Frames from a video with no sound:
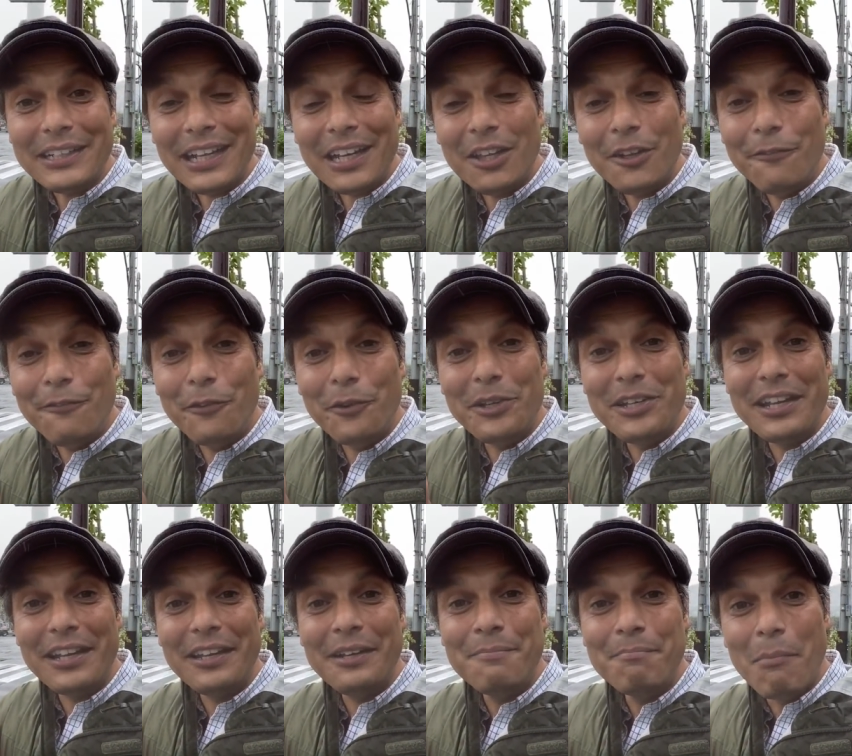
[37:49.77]

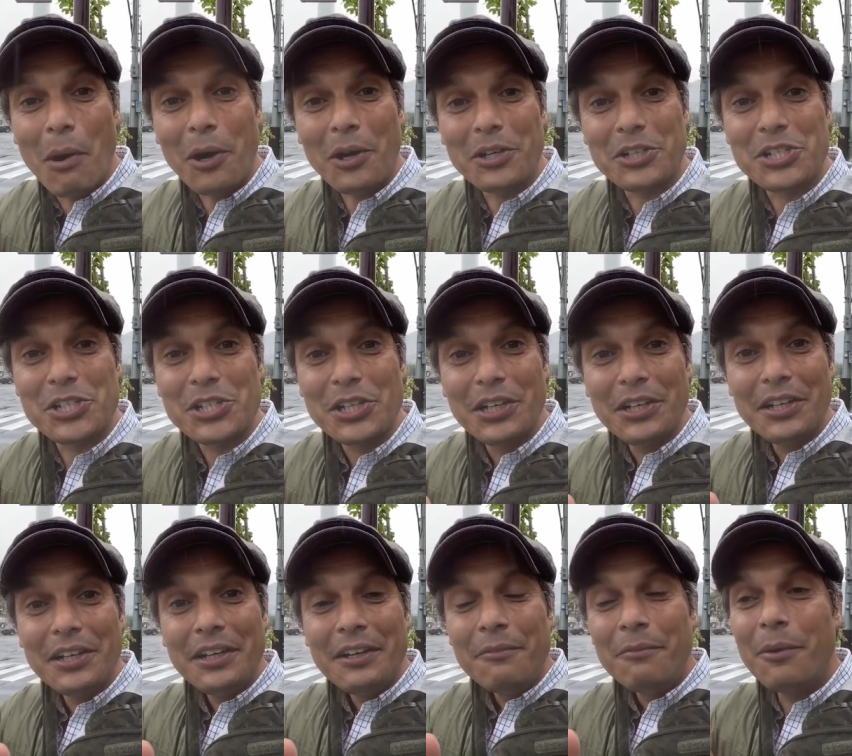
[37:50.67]
California in March.
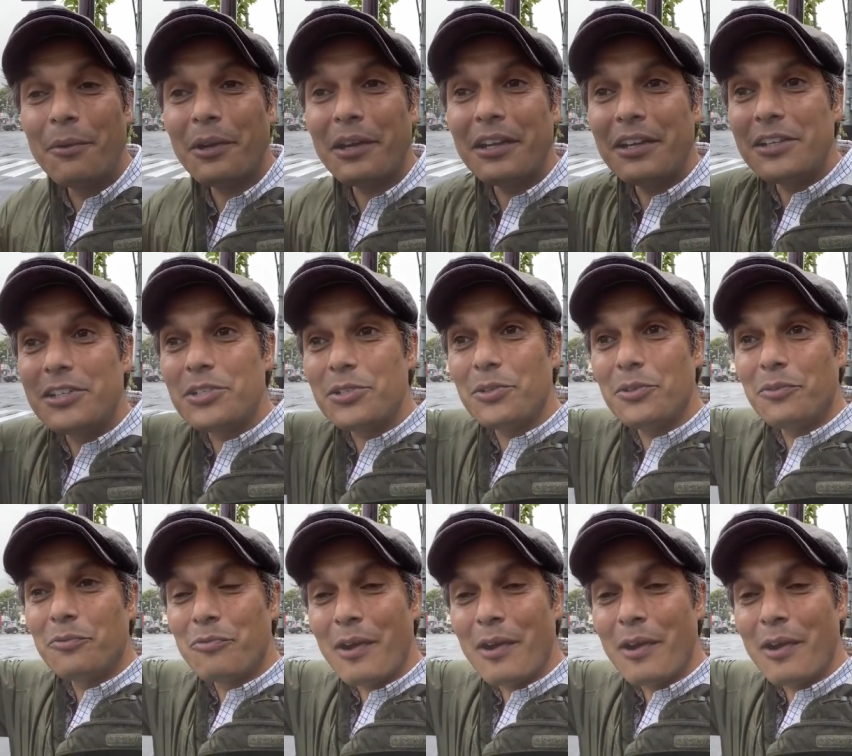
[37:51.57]
We were going to